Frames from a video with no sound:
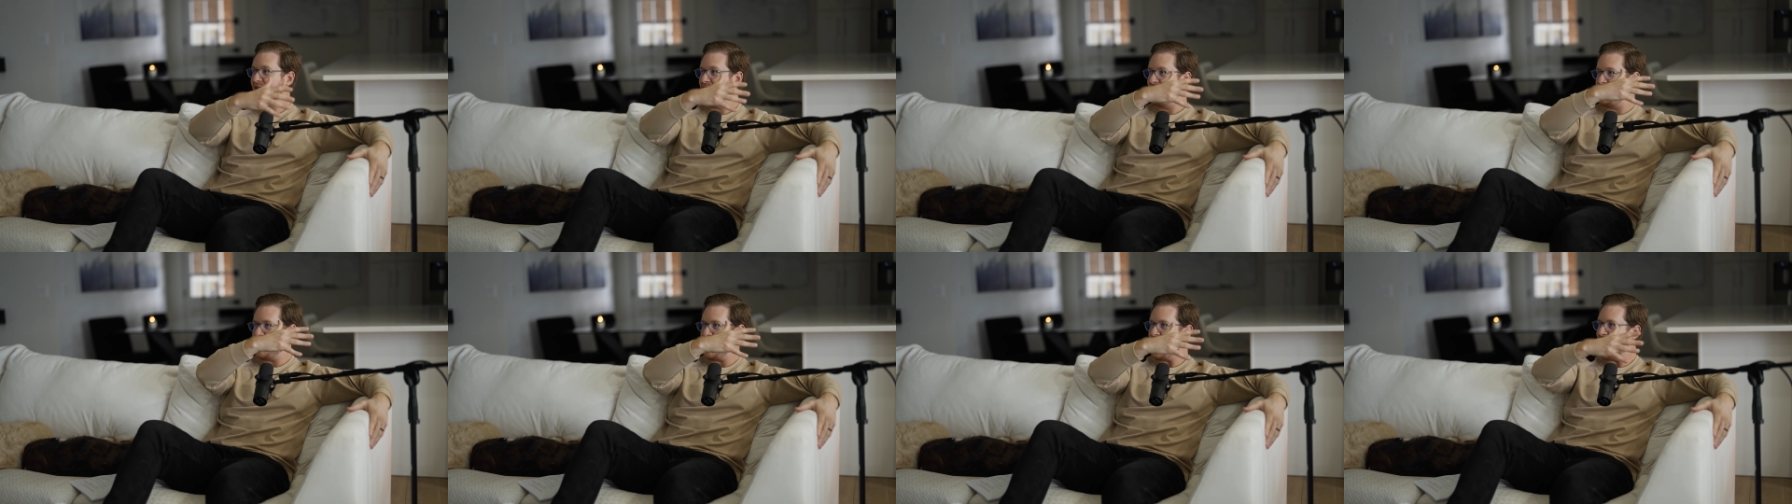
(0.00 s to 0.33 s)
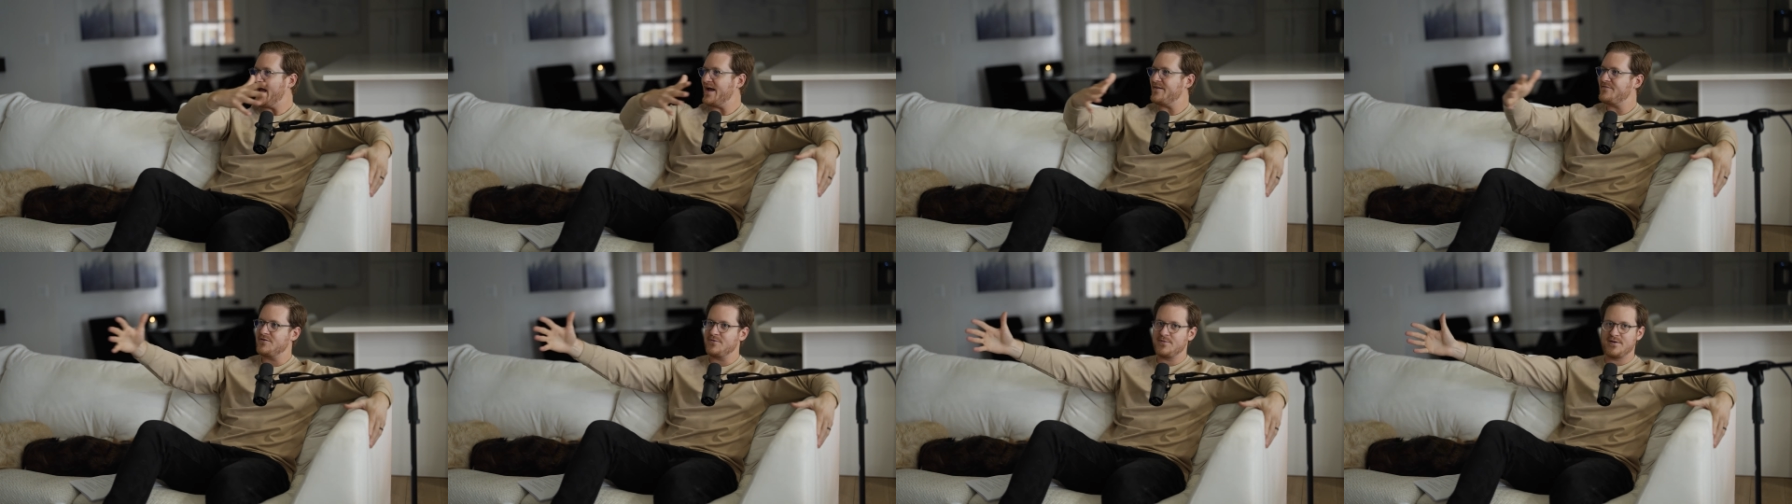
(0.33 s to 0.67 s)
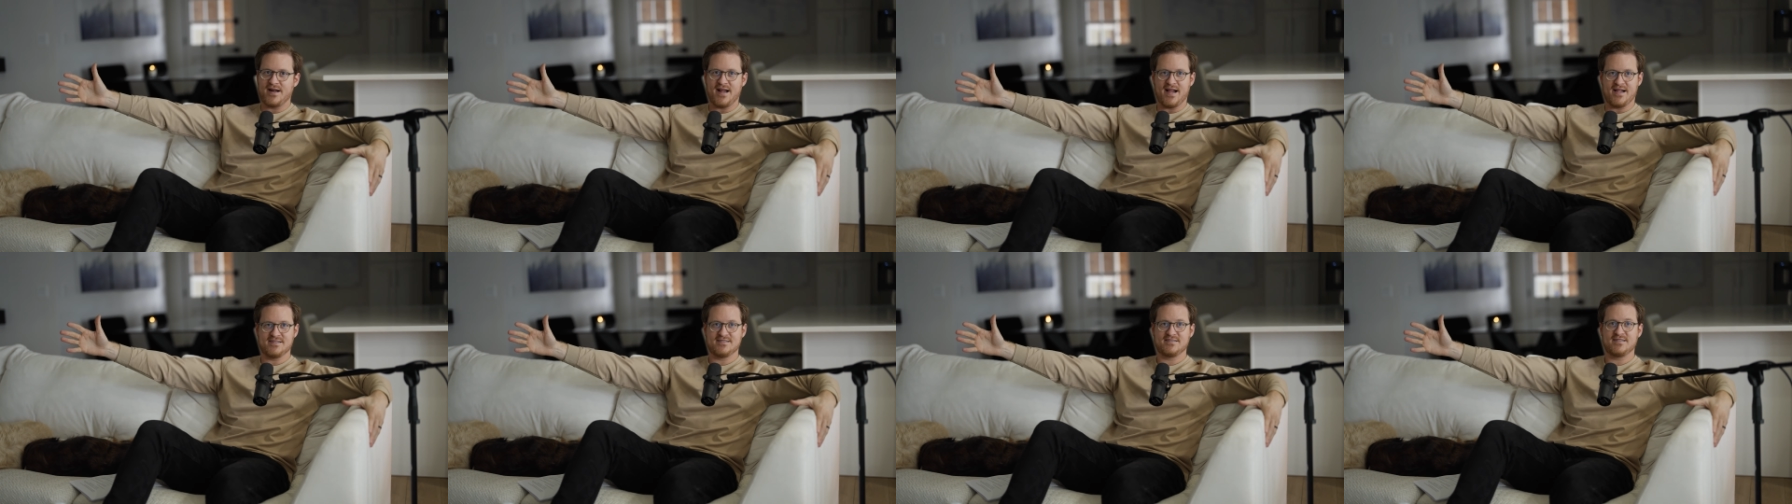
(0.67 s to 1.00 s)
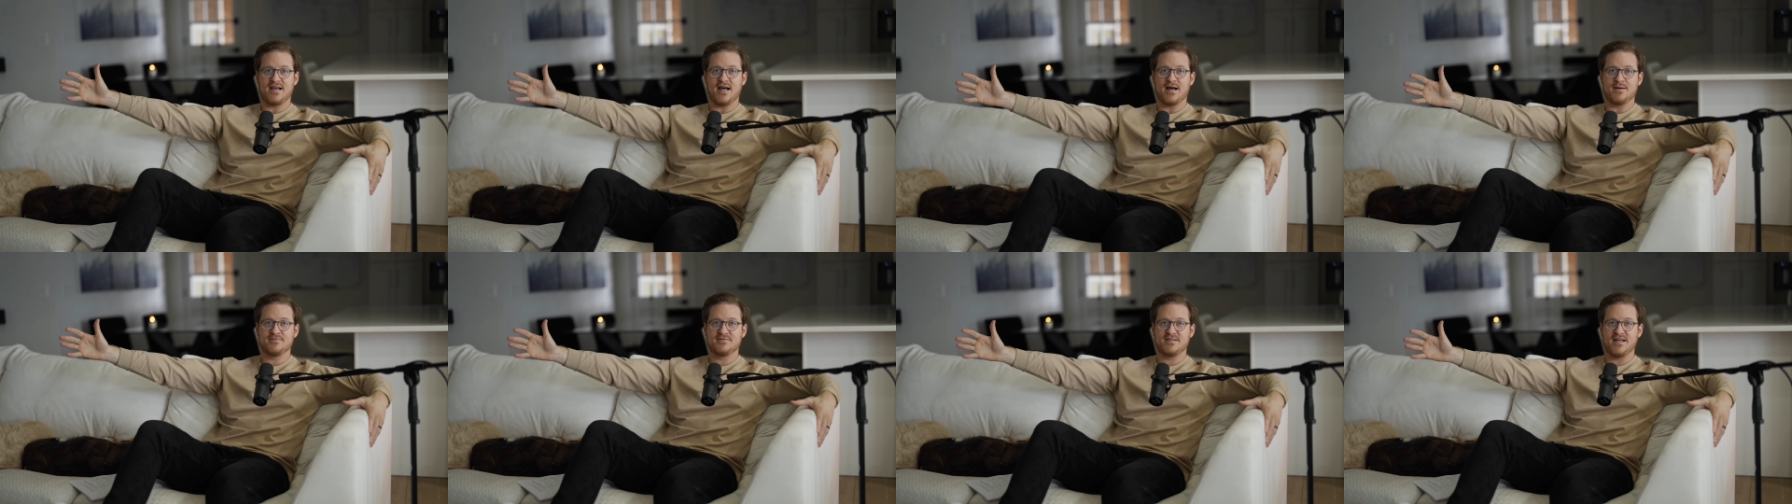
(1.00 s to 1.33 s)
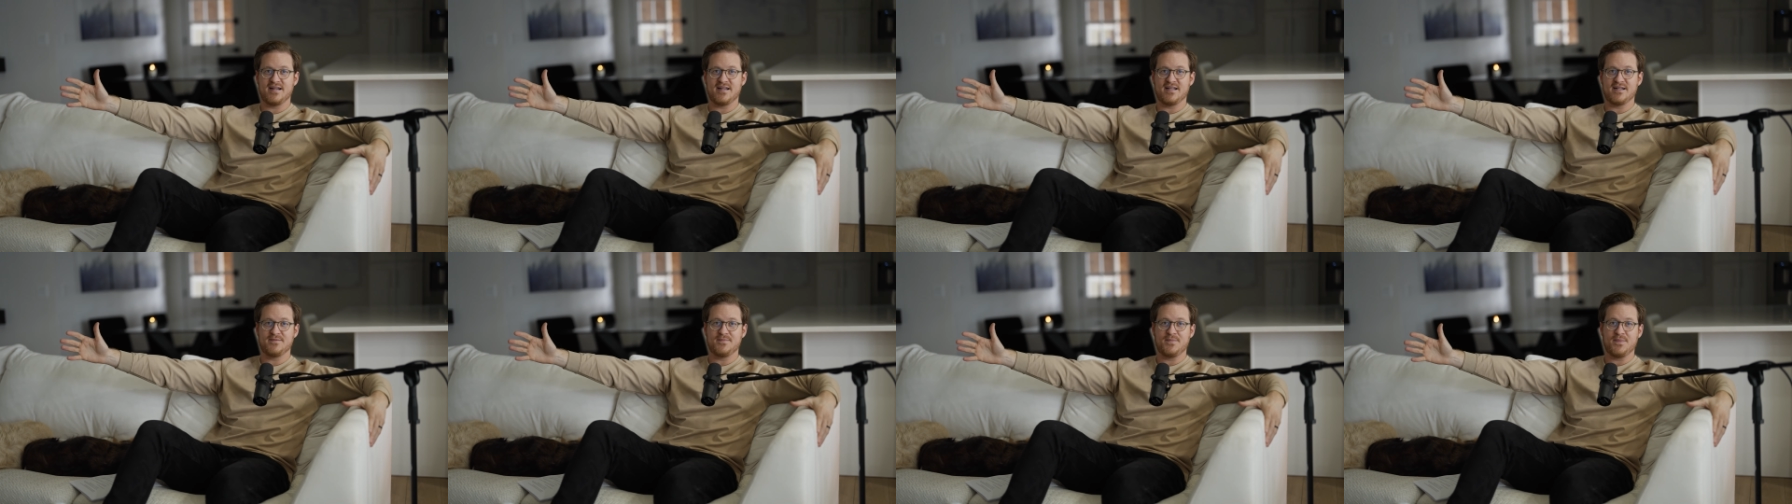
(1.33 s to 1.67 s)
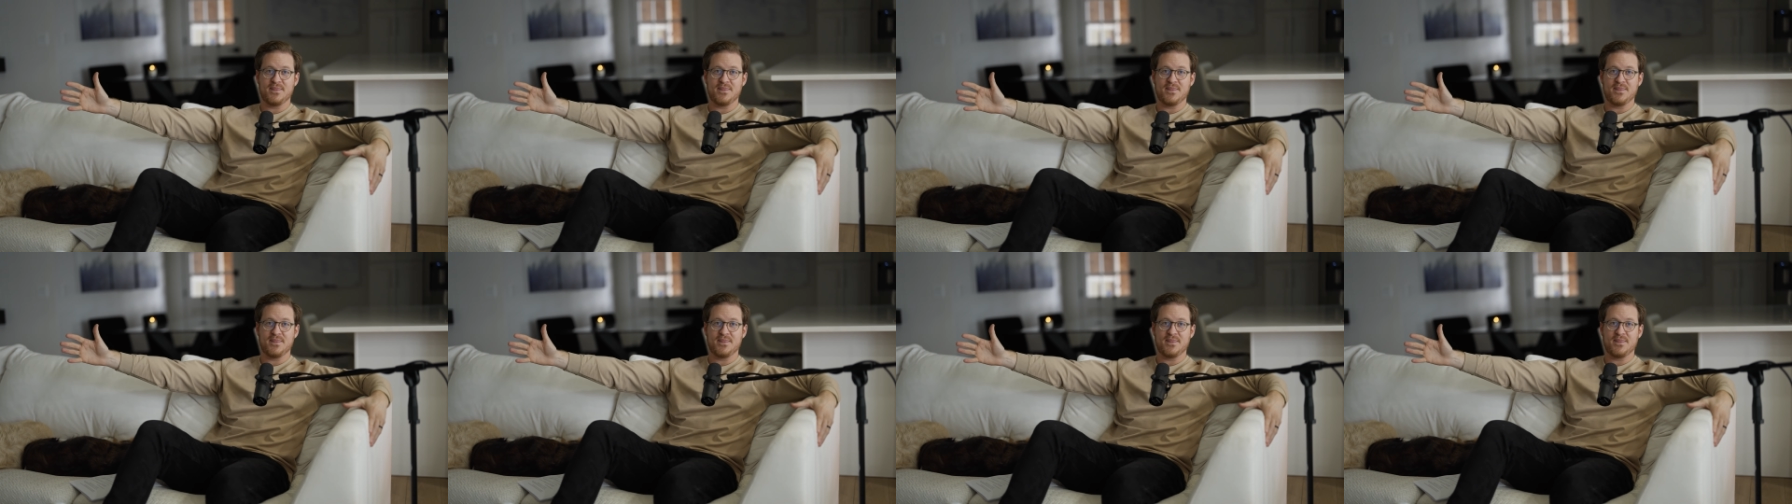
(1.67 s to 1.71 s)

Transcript: And everyone has the updated,